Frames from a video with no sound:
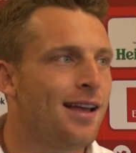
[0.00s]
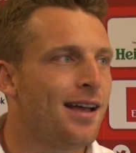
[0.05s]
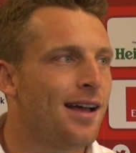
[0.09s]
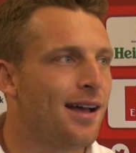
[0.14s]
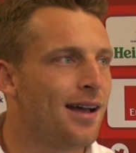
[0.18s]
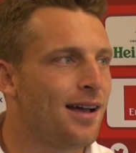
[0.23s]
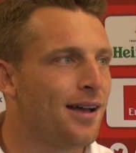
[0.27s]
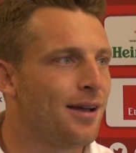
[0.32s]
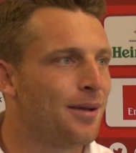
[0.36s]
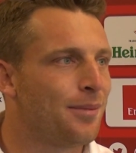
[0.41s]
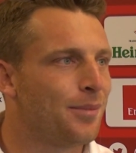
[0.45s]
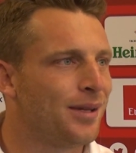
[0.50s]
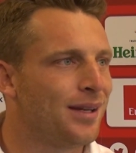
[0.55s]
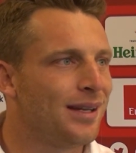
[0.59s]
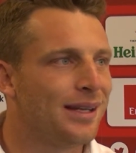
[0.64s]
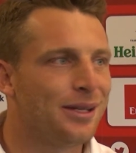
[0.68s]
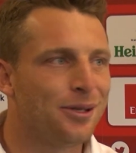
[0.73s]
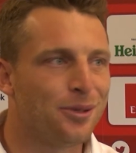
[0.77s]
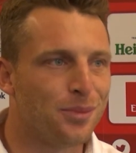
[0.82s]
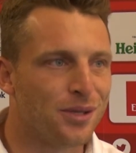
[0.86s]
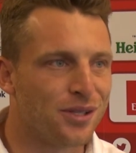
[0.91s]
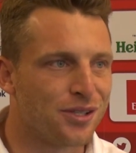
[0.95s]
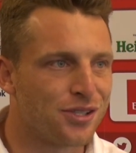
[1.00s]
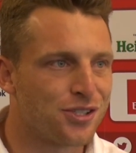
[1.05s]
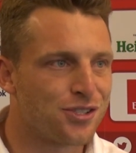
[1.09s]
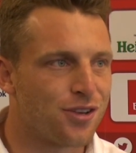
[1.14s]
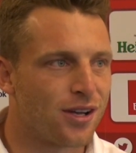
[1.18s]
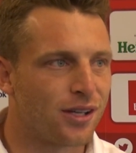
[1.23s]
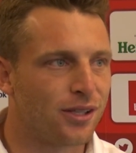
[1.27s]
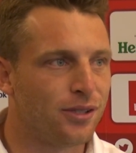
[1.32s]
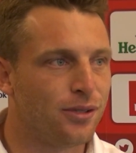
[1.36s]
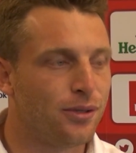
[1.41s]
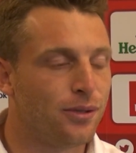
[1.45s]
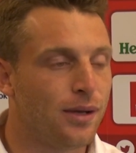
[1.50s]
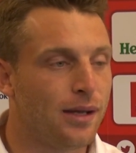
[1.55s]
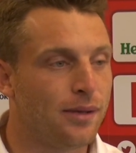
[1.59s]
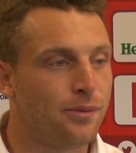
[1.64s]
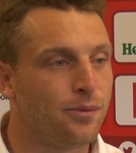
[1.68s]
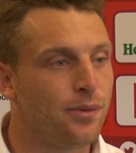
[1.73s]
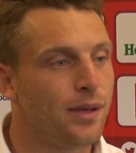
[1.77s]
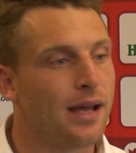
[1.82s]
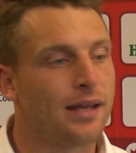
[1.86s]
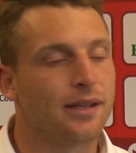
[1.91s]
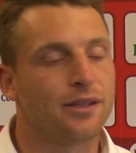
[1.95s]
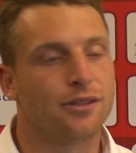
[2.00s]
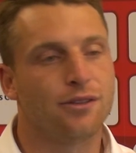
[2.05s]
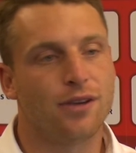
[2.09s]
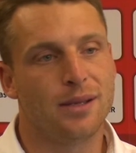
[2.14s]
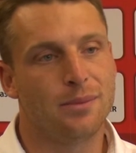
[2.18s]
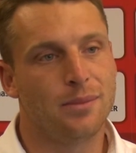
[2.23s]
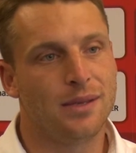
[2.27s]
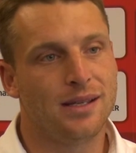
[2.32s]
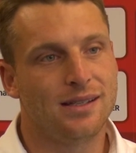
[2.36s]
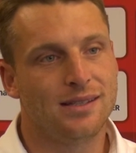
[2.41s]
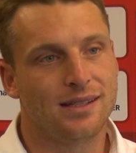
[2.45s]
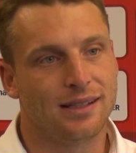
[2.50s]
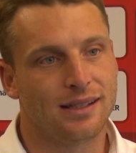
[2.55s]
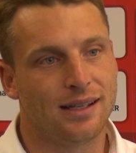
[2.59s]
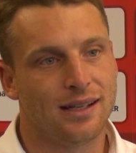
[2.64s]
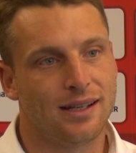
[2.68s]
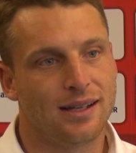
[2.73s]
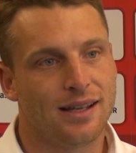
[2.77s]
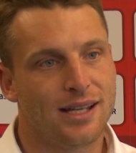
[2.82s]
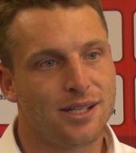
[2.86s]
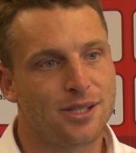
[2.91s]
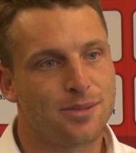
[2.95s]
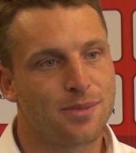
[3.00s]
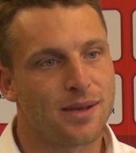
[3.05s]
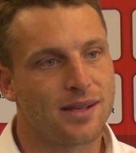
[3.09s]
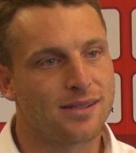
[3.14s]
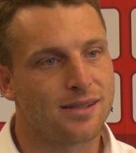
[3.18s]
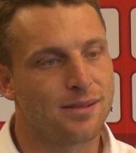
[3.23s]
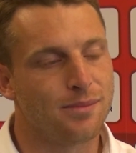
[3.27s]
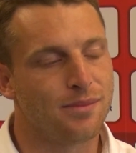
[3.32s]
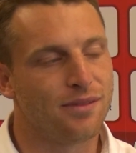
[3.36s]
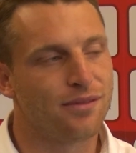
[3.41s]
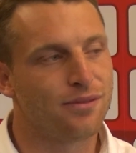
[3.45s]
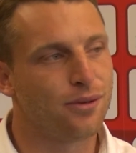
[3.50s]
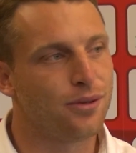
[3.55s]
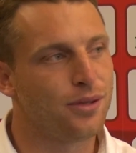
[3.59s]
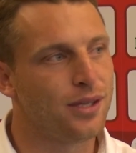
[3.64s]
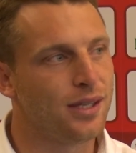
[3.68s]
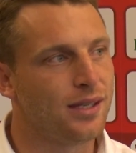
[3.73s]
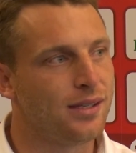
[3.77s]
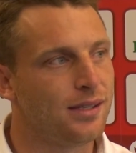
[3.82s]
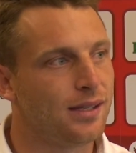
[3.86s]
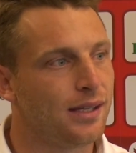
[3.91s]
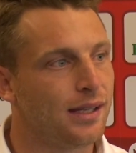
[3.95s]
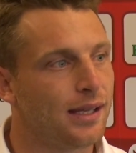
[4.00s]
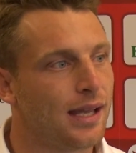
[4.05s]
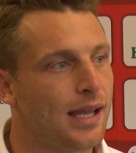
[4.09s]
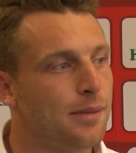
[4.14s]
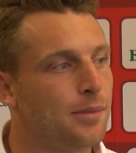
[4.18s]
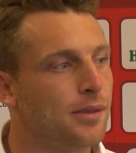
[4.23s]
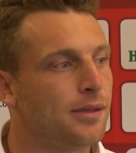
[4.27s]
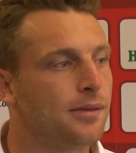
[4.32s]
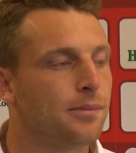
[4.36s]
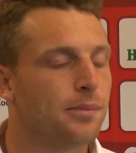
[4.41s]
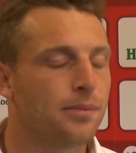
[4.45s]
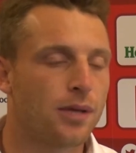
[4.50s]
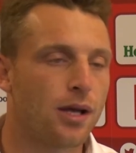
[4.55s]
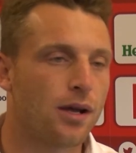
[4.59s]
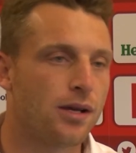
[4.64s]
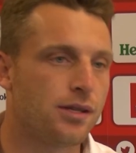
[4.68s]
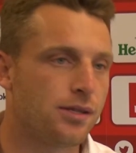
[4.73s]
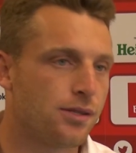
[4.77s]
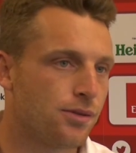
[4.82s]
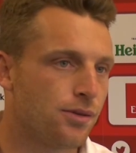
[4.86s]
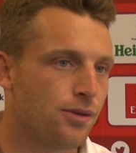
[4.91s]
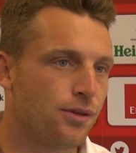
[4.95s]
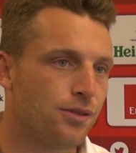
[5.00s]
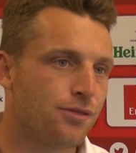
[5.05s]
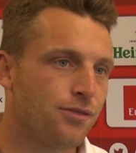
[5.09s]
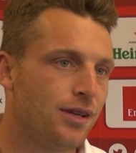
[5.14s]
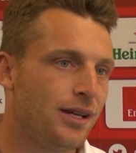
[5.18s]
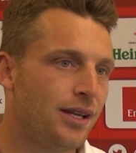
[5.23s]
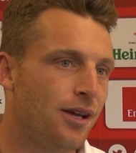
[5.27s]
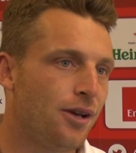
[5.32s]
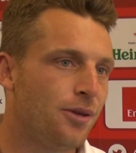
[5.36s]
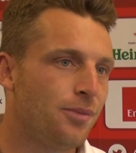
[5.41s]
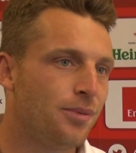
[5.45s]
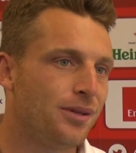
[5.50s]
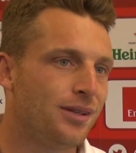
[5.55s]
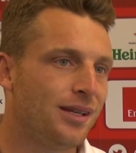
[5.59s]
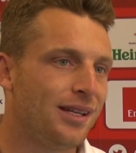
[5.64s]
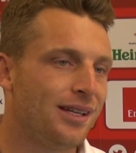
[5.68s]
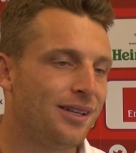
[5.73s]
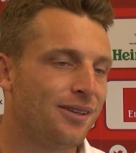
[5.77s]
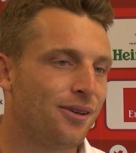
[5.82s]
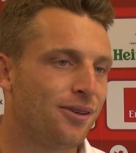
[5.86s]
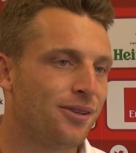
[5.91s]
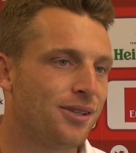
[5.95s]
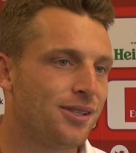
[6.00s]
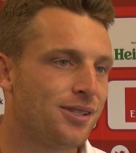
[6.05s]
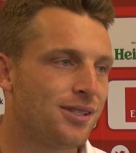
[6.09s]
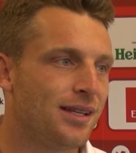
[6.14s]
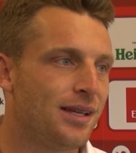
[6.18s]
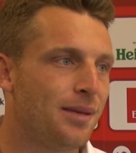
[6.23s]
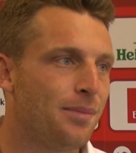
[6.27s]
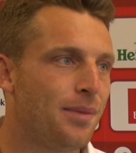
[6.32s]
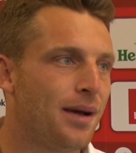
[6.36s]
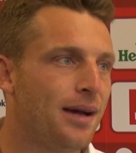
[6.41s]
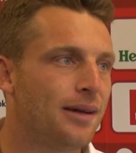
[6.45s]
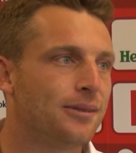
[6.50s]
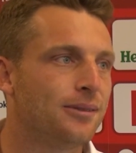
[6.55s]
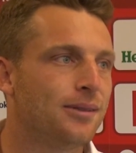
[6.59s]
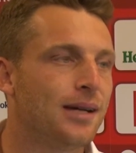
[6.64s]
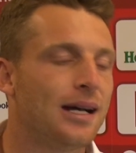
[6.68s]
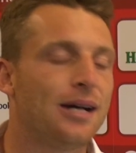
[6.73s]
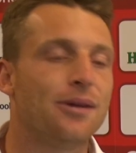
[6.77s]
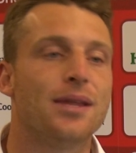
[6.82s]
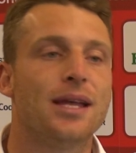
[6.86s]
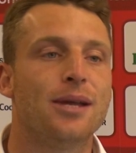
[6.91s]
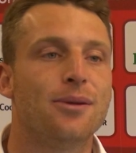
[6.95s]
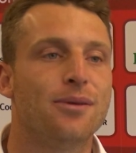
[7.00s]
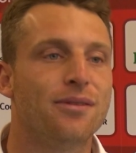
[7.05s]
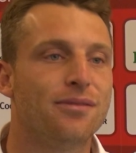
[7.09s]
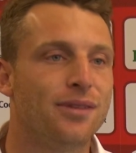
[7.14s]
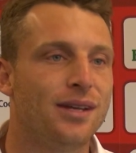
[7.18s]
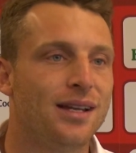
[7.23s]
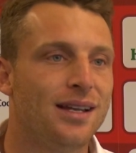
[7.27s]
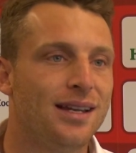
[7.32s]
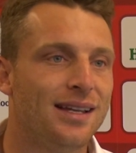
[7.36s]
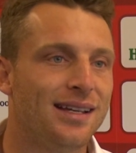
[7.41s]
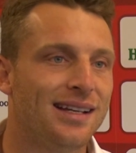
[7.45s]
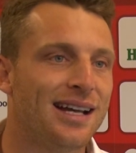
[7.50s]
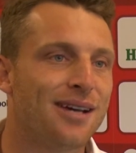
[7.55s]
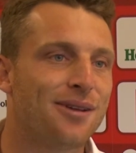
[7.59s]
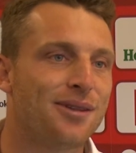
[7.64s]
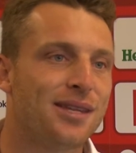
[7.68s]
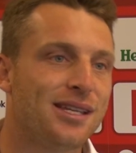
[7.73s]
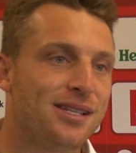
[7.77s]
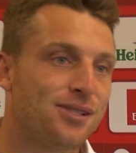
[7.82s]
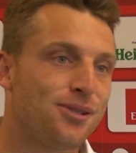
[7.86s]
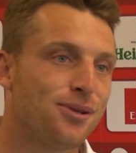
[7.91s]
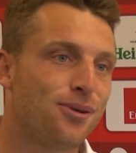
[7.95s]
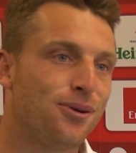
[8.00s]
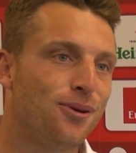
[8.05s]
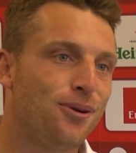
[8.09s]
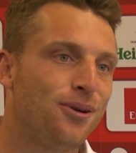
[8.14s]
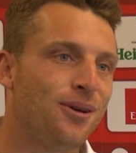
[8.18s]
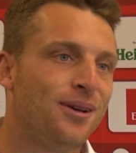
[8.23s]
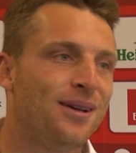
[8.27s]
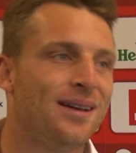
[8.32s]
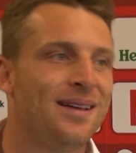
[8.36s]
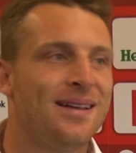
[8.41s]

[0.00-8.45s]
and a little bit of struggle. And we had a great meeting at Edgbaston before the India game, and guys talked really openly and honestly about how they were feeling, how they saw